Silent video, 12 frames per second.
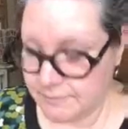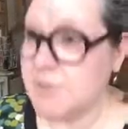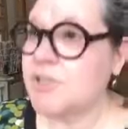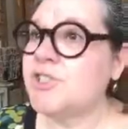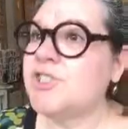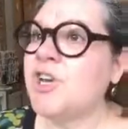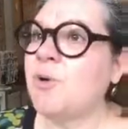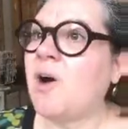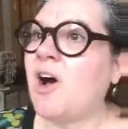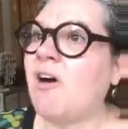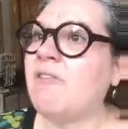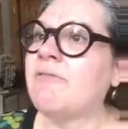show
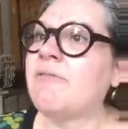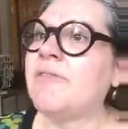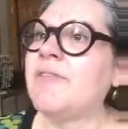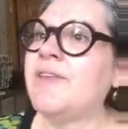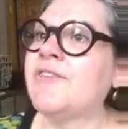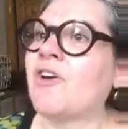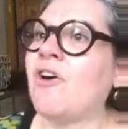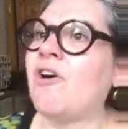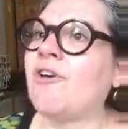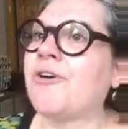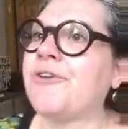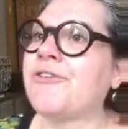off these
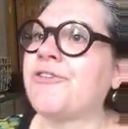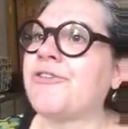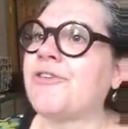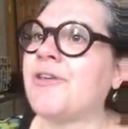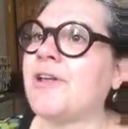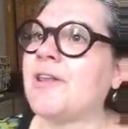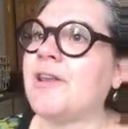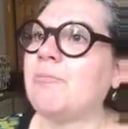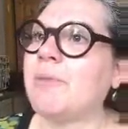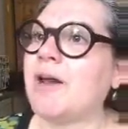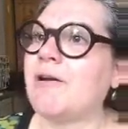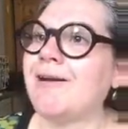cards a little
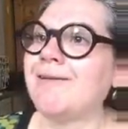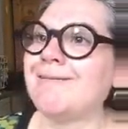better.